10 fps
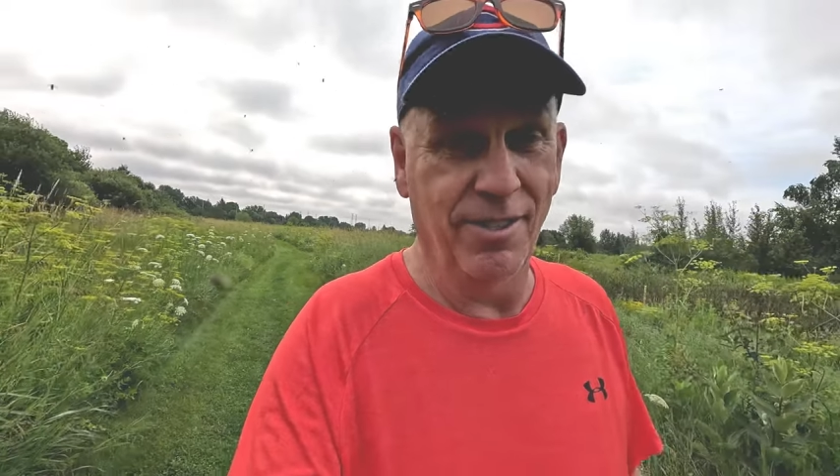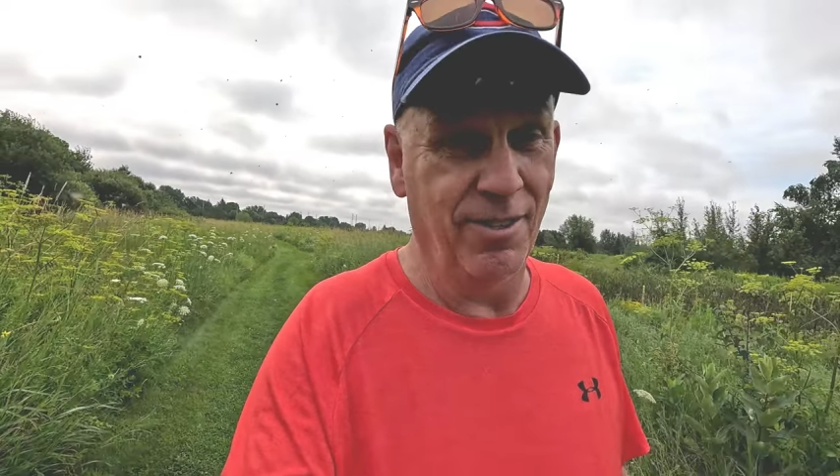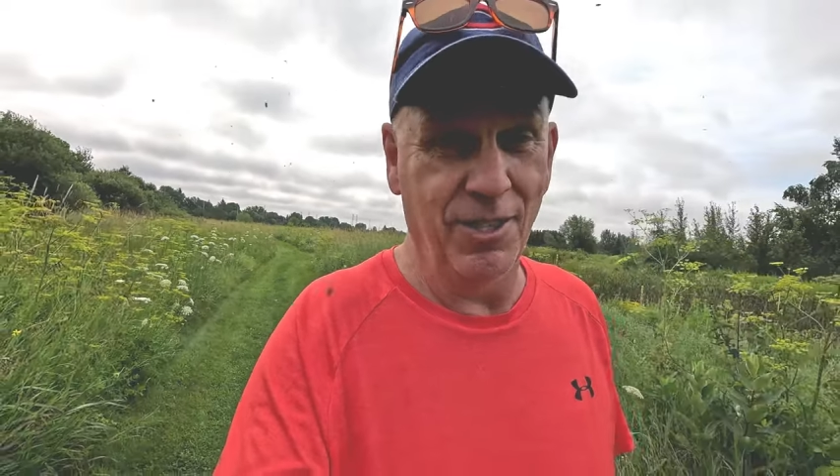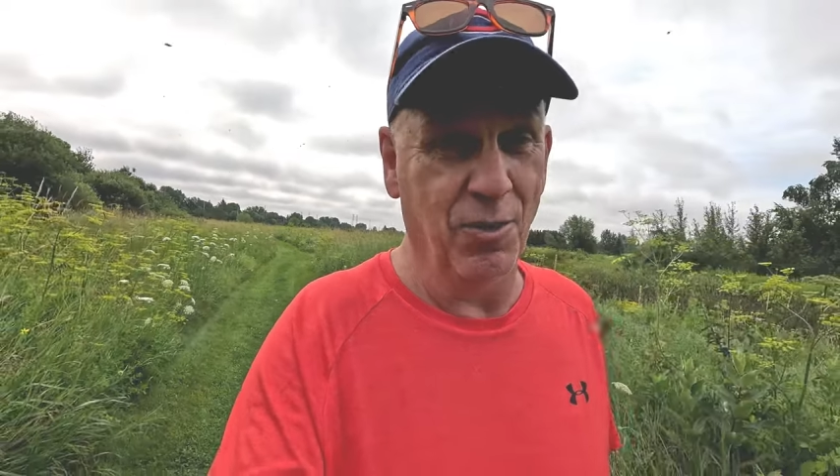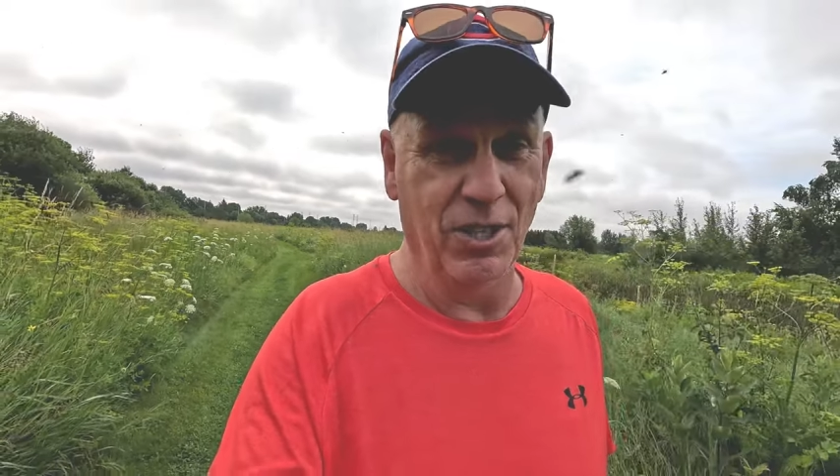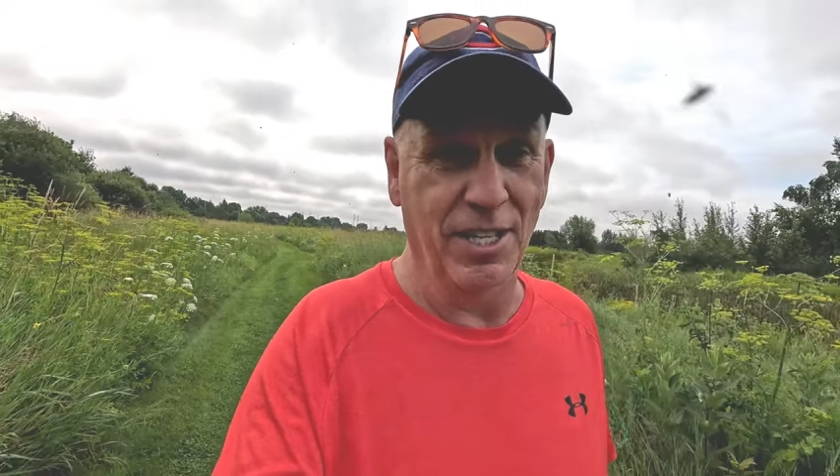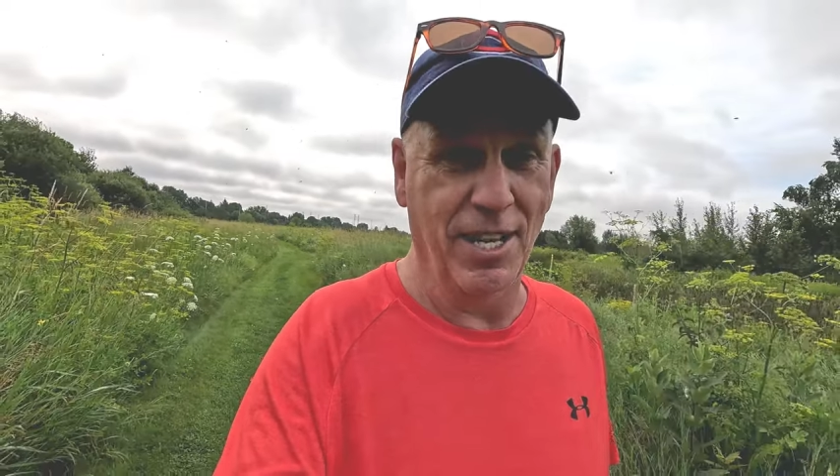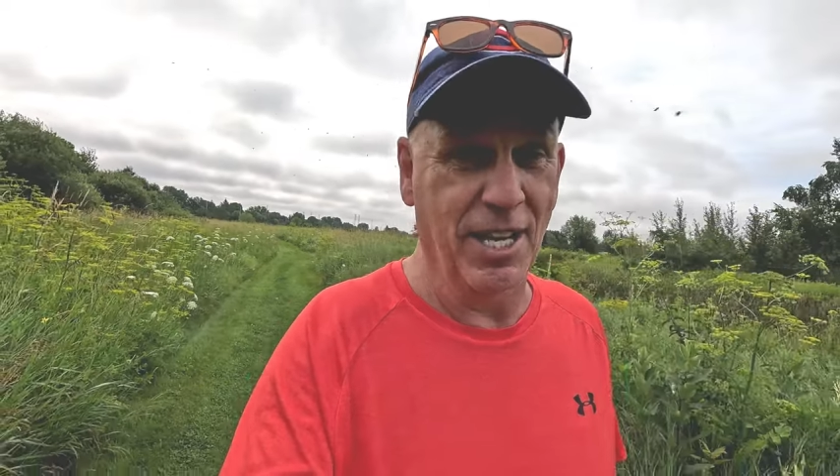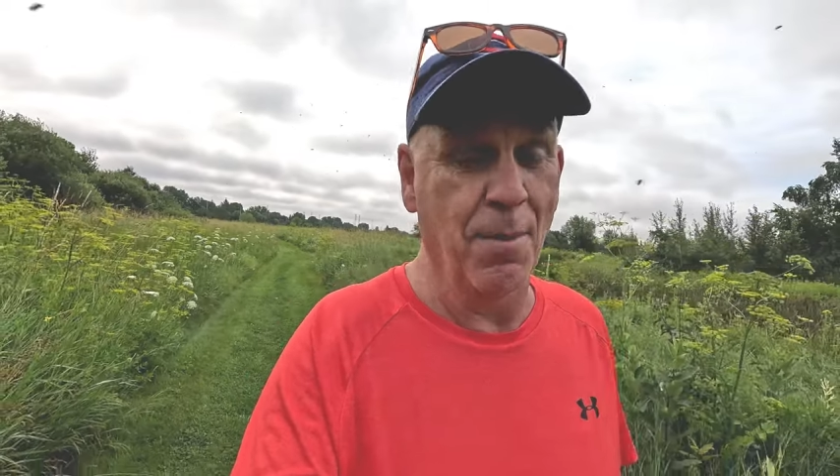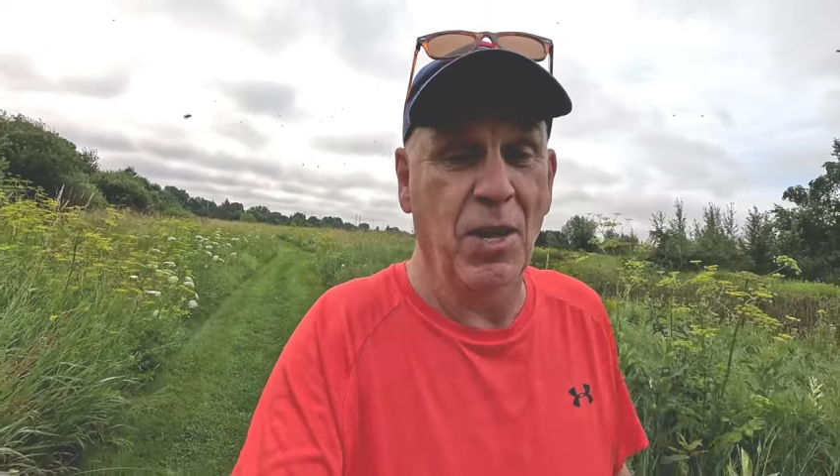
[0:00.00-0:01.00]
You're really
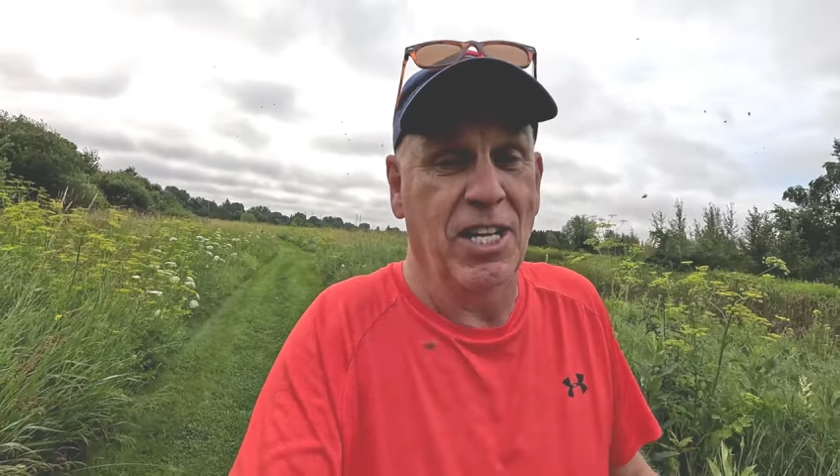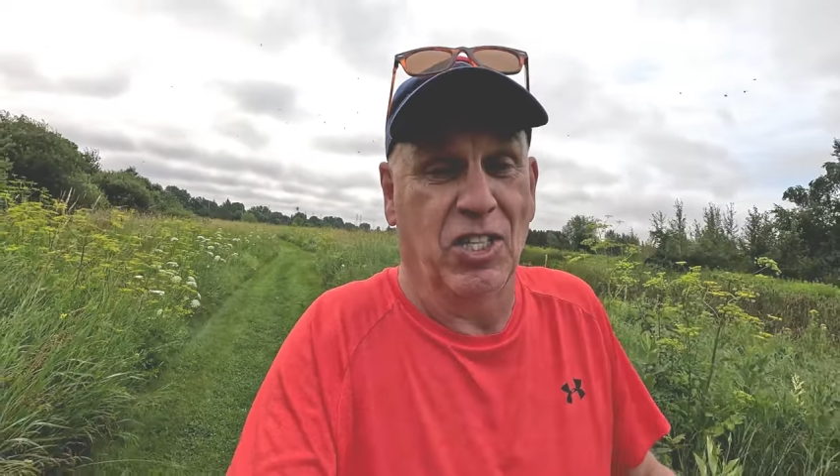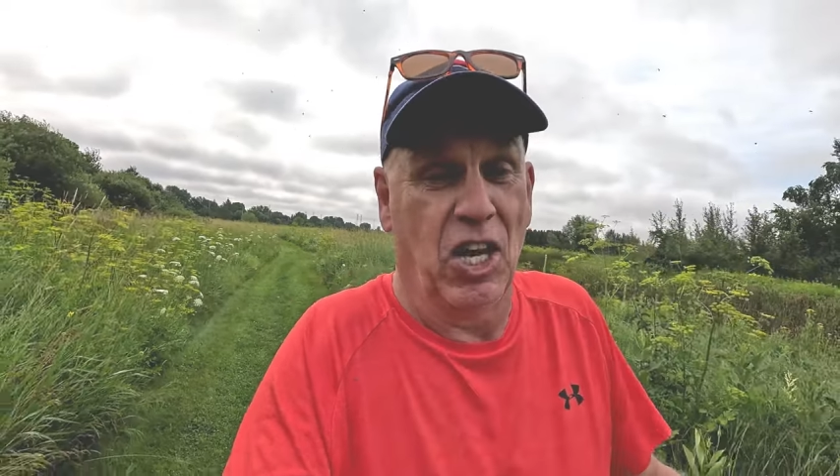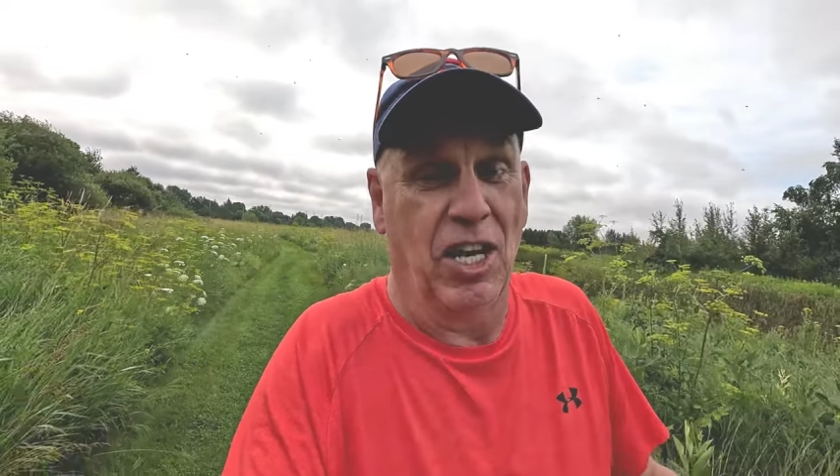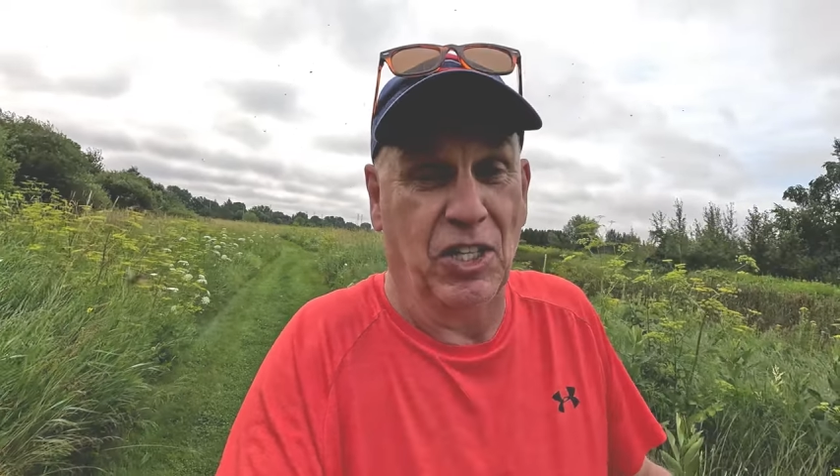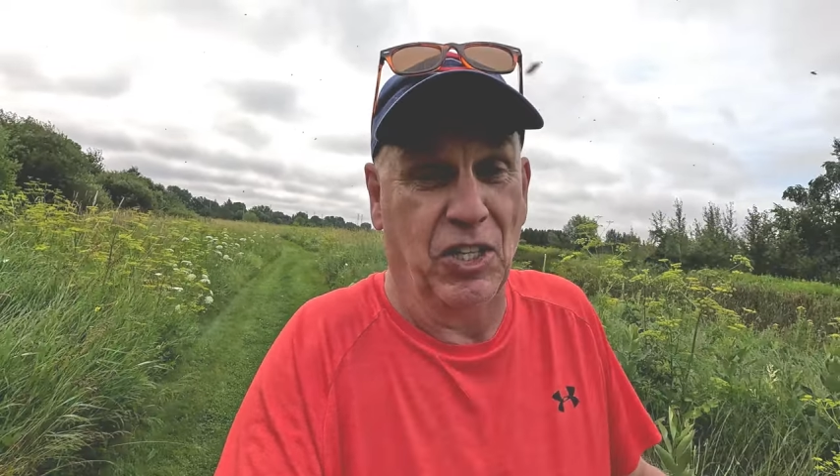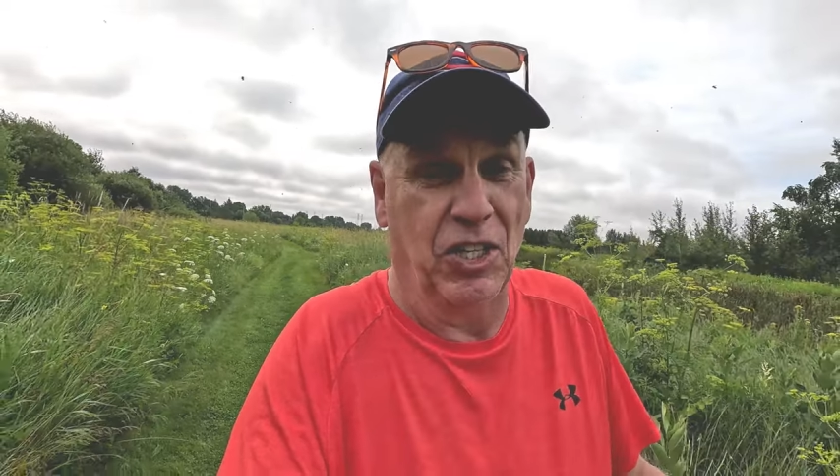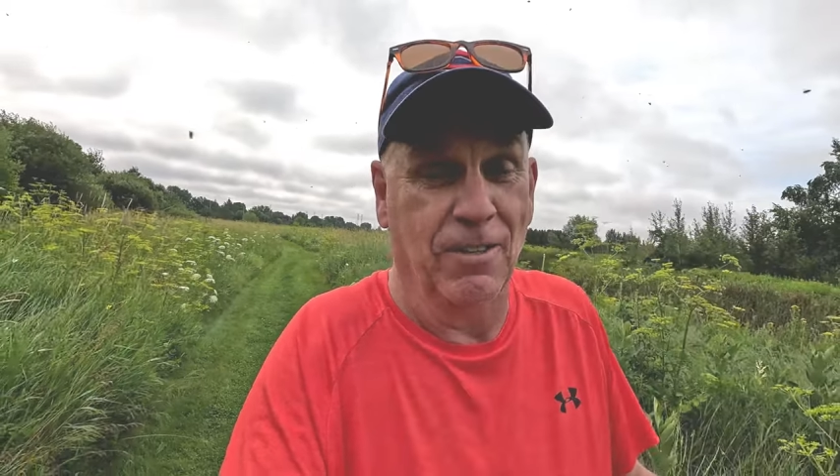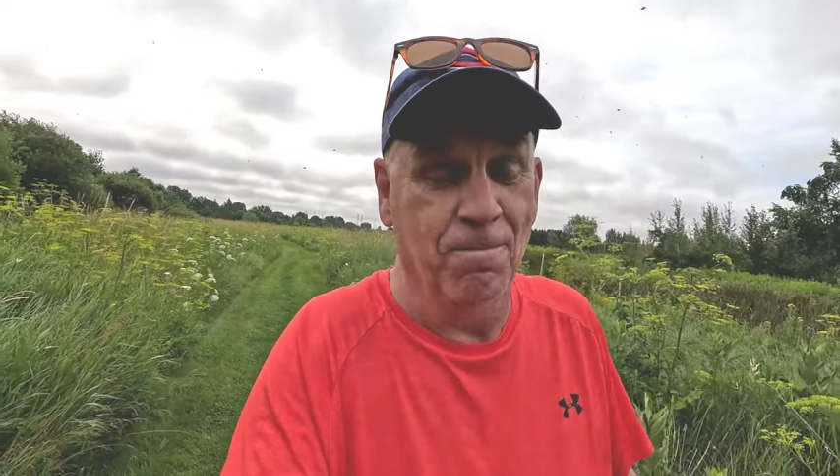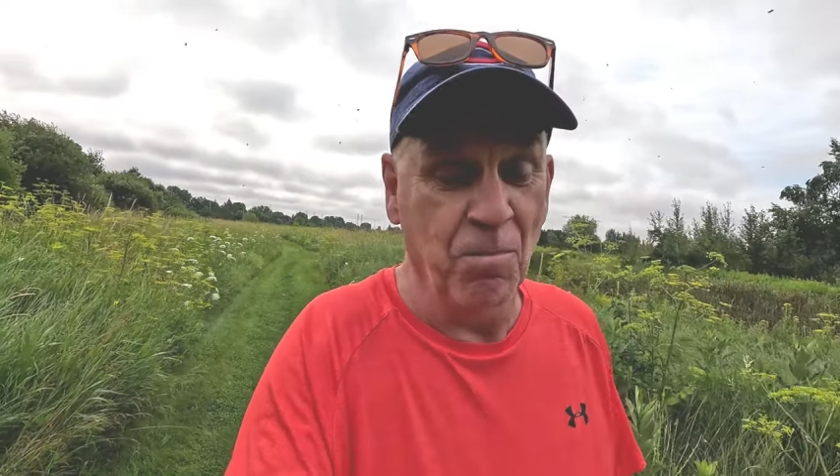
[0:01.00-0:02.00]
not. I'm not a doctor.